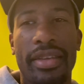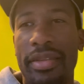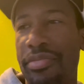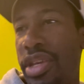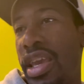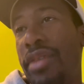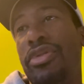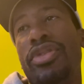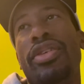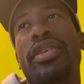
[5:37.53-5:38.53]
be able
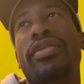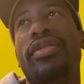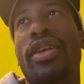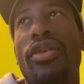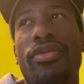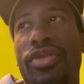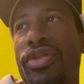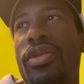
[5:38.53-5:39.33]
to go to